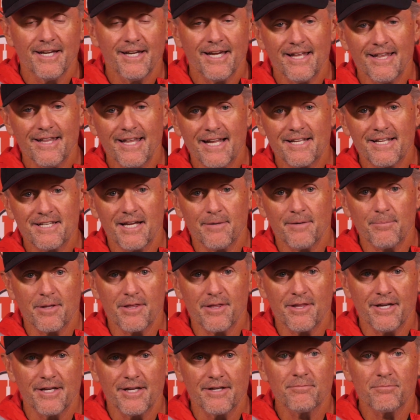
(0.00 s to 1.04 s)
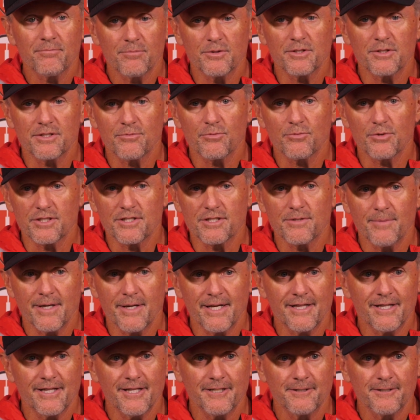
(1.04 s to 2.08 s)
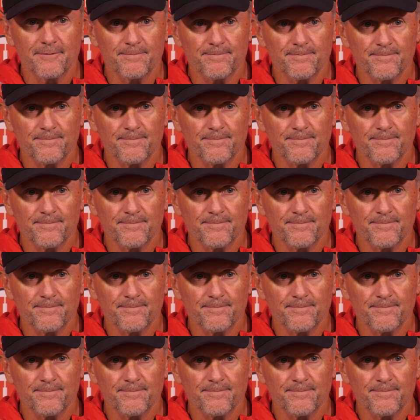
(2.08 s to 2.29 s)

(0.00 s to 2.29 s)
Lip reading: and that type of thing was the main thing.